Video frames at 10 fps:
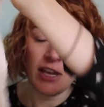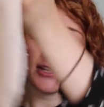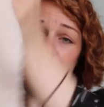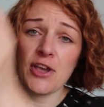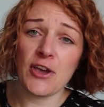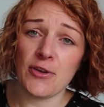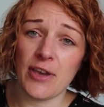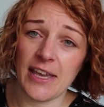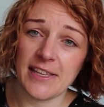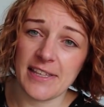So
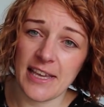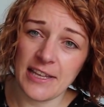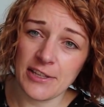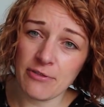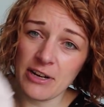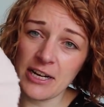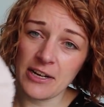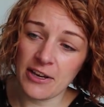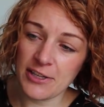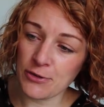it's in this really
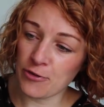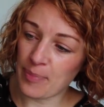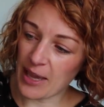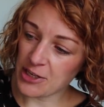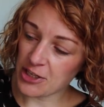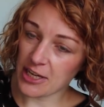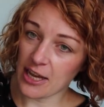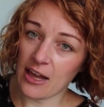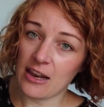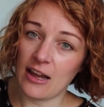nice sort of beigey
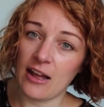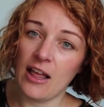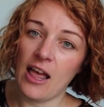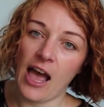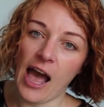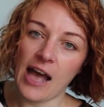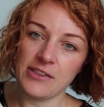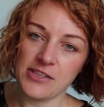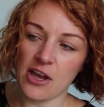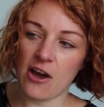colour,
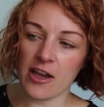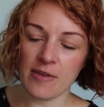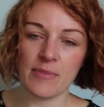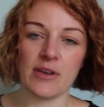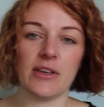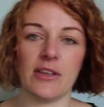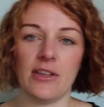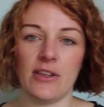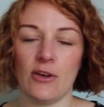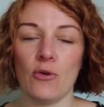and I'm
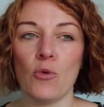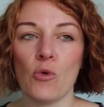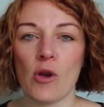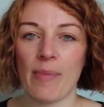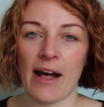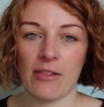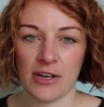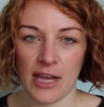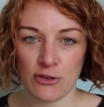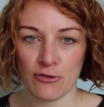all about the
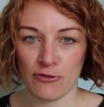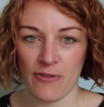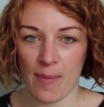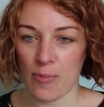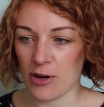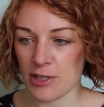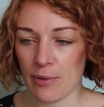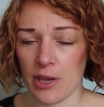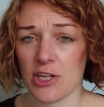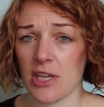natural fabric,
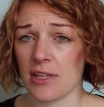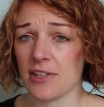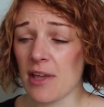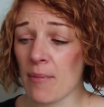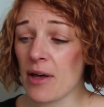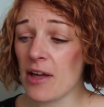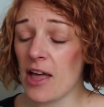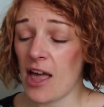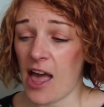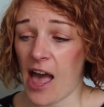especially in the summer.
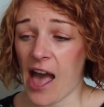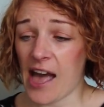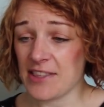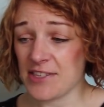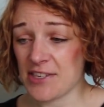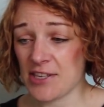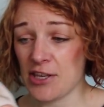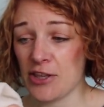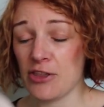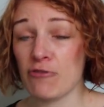And
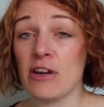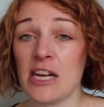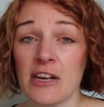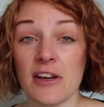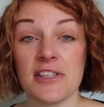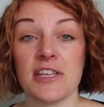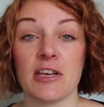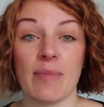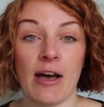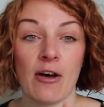the really nice
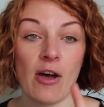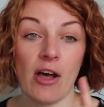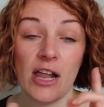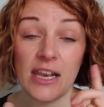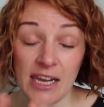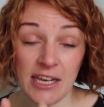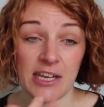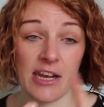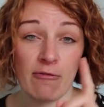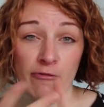thing about
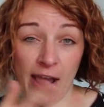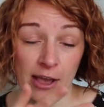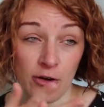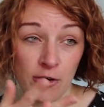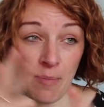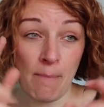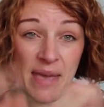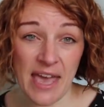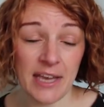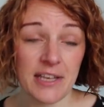linen and rayon
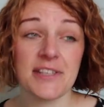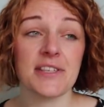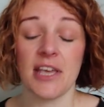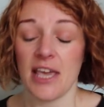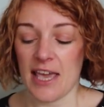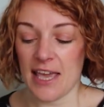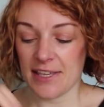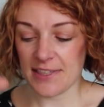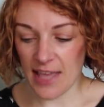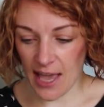mix
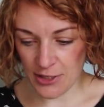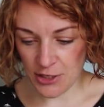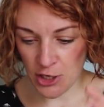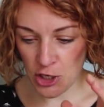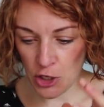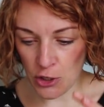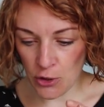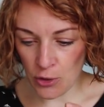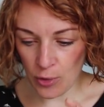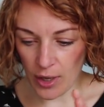is that
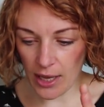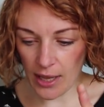you